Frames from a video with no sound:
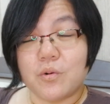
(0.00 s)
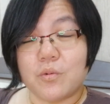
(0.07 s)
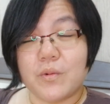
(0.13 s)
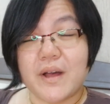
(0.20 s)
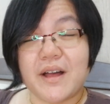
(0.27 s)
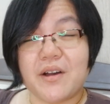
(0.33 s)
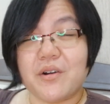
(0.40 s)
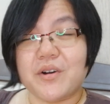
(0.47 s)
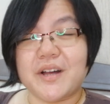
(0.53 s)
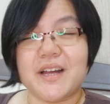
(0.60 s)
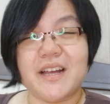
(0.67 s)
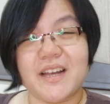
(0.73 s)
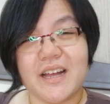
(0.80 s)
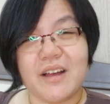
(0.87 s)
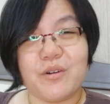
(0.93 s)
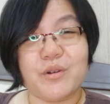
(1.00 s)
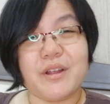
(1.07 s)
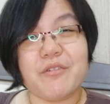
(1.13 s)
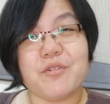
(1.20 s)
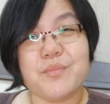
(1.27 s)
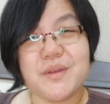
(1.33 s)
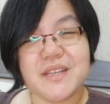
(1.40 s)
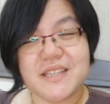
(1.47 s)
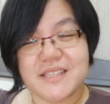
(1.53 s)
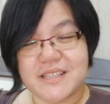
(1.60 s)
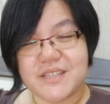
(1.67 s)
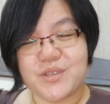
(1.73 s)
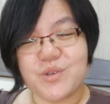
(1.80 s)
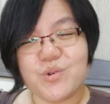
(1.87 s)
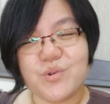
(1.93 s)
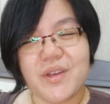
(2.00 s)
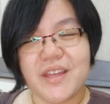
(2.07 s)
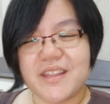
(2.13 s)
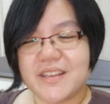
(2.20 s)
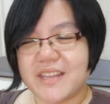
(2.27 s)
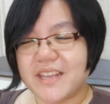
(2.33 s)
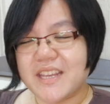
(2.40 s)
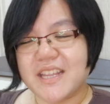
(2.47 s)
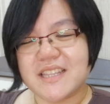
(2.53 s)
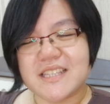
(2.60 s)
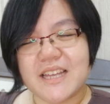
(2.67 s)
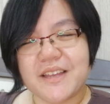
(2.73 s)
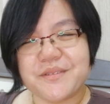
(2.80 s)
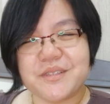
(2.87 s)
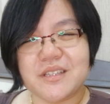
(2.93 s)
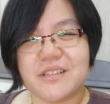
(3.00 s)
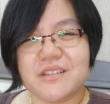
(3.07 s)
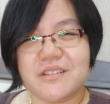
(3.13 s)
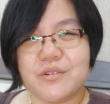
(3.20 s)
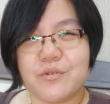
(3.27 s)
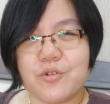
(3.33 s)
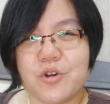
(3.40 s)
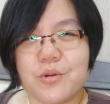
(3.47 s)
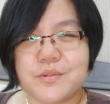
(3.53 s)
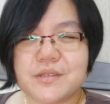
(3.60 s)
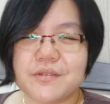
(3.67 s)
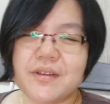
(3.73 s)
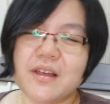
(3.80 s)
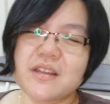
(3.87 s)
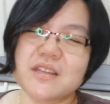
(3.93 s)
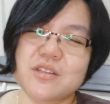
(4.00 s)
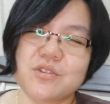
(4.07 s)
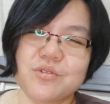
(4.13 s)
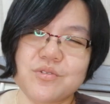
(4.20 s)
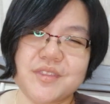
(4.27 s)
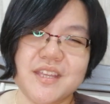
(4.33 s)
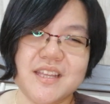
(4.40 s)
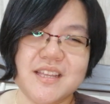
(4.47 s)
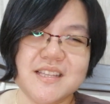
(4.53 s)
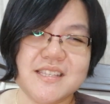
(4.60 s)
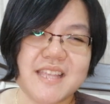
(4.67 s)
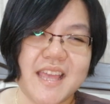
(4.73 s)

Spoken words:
wow, our government is new and they need time to learn the ropes of how to do things.